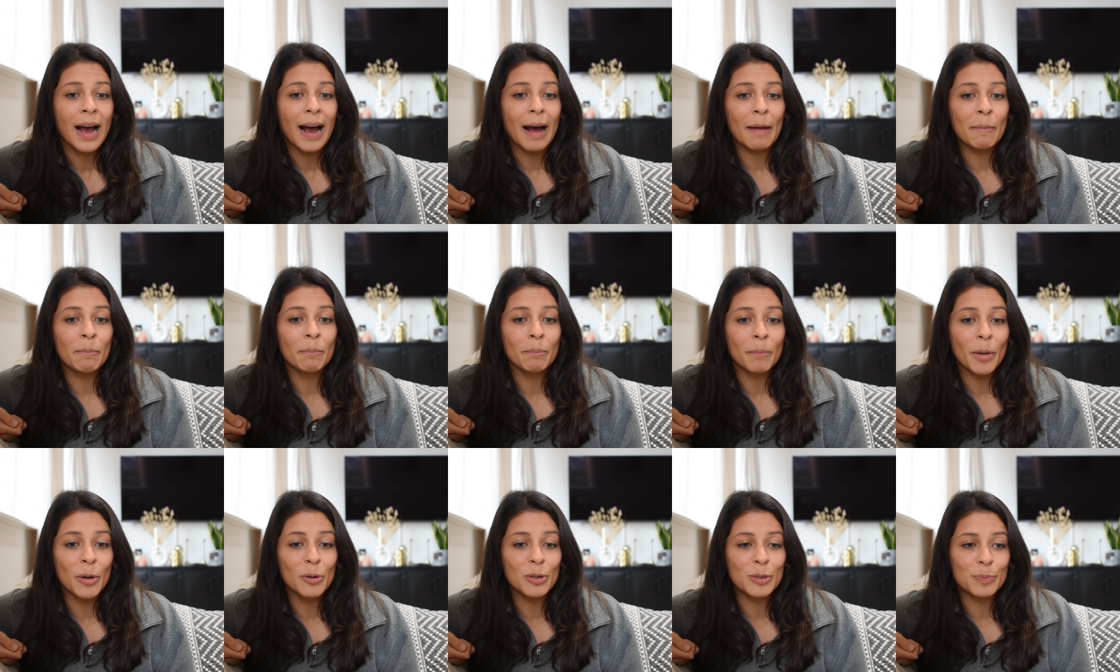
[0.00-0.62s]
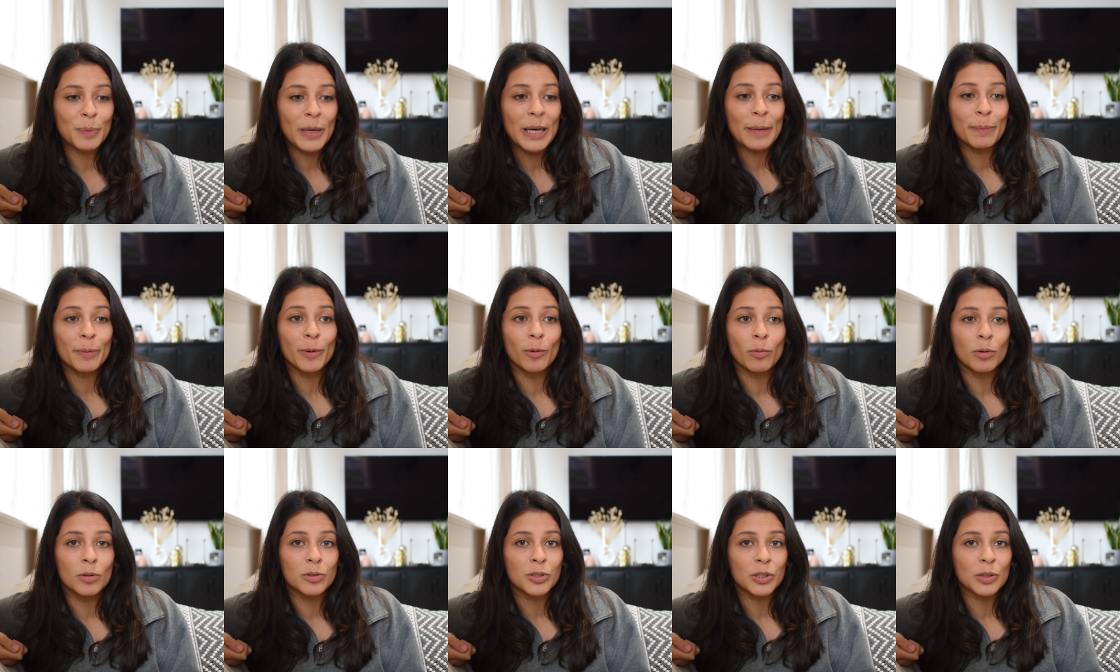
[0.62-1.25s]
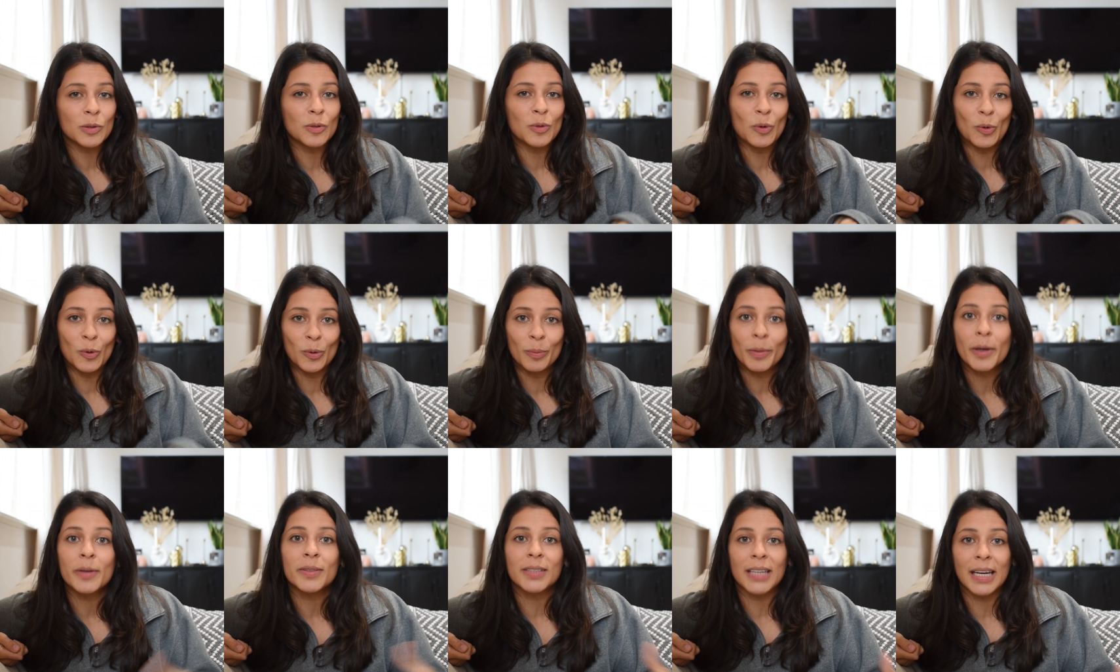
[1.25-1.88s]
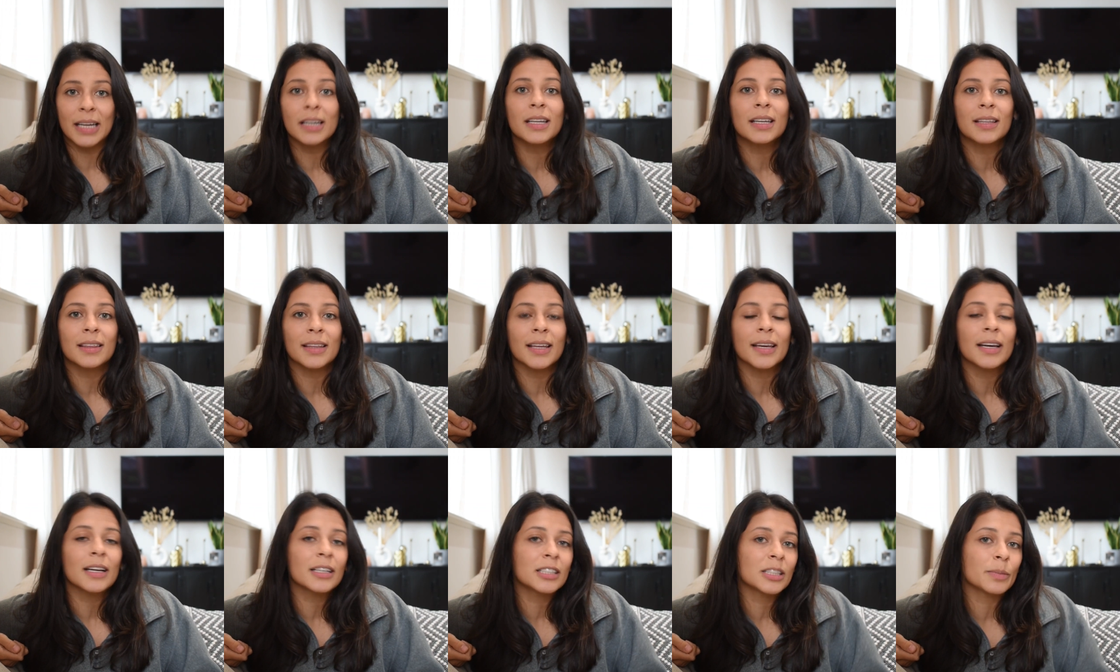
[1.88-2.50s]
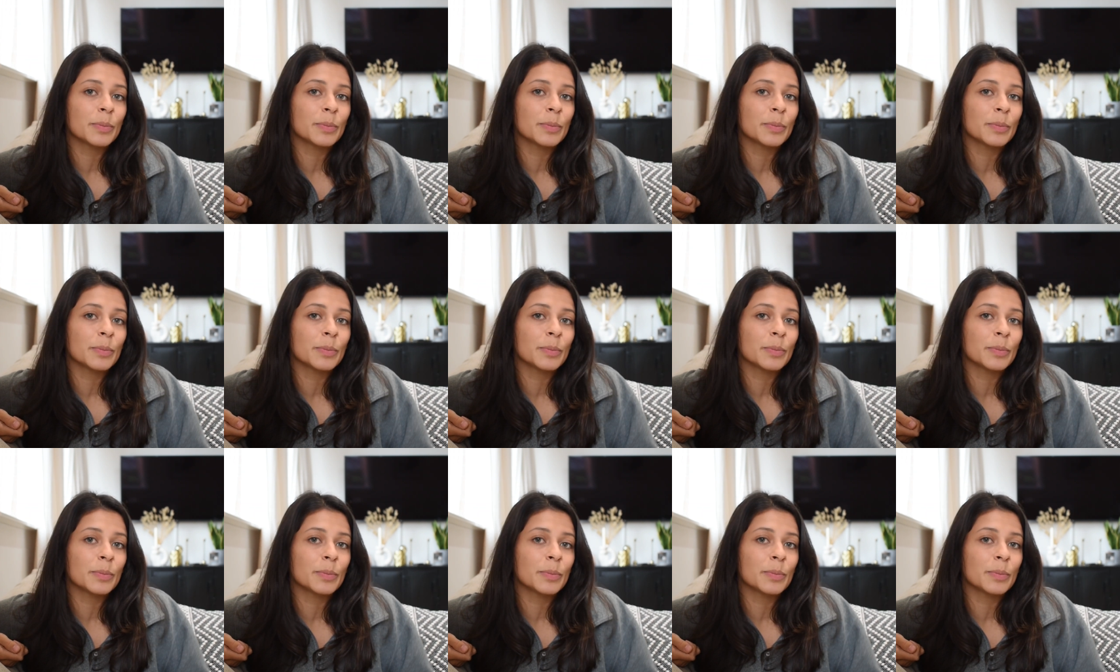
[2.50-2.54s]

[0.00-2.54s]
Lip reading: And most people will do almost anything